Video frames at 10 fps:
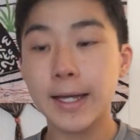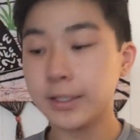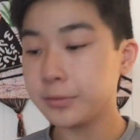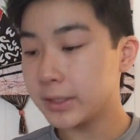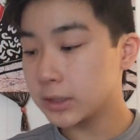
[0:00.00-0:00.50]

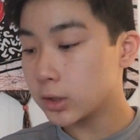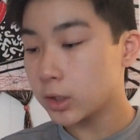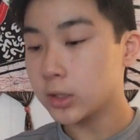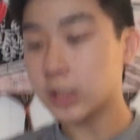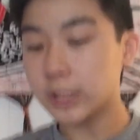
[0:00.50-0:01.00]
Anyways,
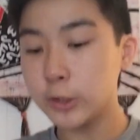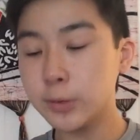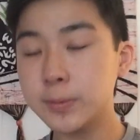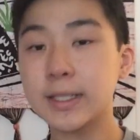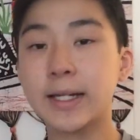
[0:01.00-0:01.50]
the
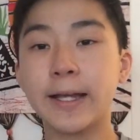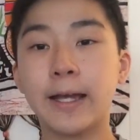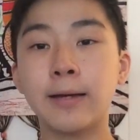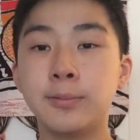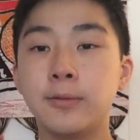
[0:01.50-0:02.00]
cubes that I
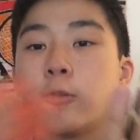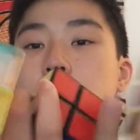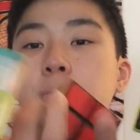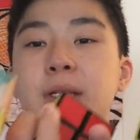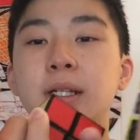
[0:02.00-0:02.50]
have
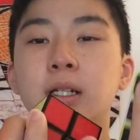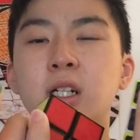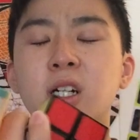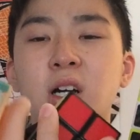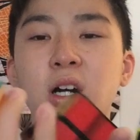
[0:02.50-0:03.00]
before me
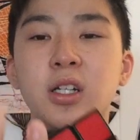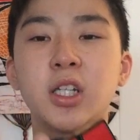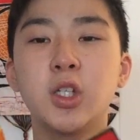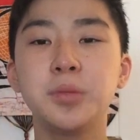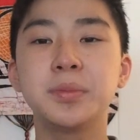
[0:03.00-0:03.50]
are
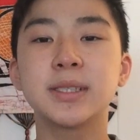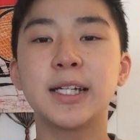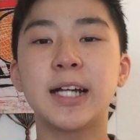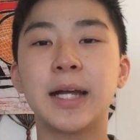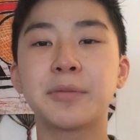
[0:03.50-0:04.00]
cubes
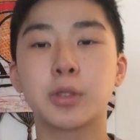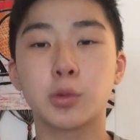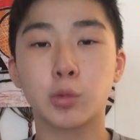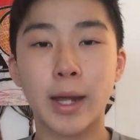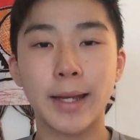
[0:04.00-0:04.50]
that I
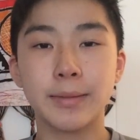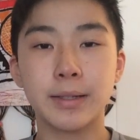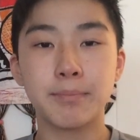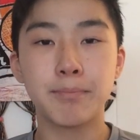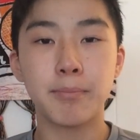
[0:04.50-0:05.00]

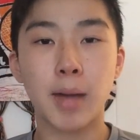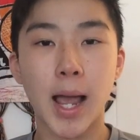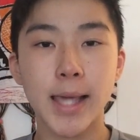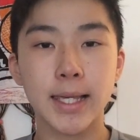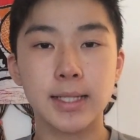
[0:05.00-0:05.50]
regret
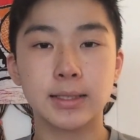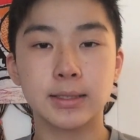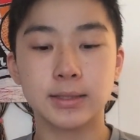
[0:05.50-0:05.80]
buying.